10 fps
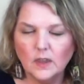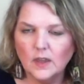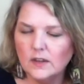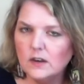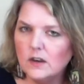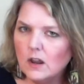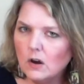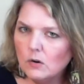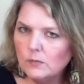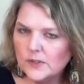
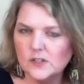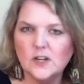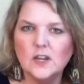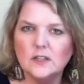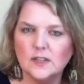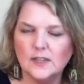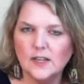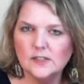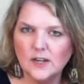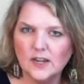No mistake that
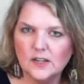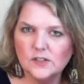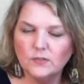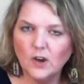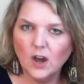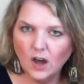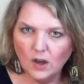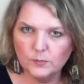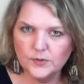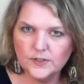that's an Ace of
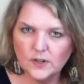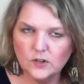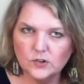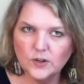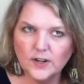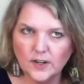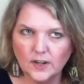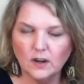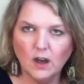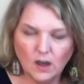Cups and
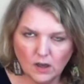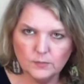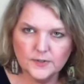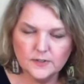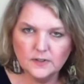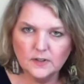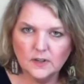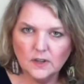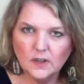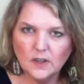drinking cups.
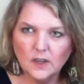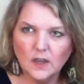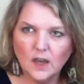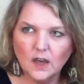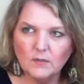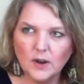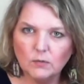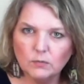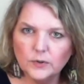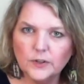I
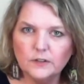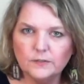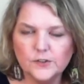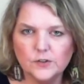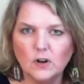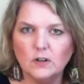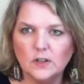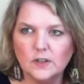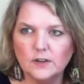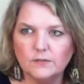really feel
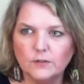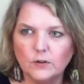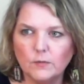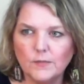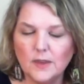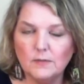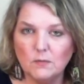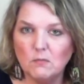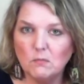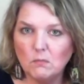strongly that for maybe
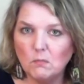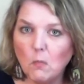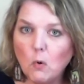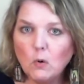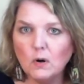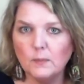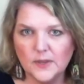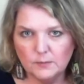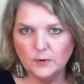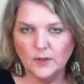more
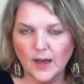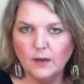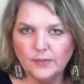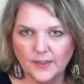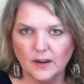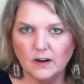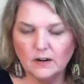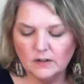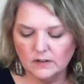people out there,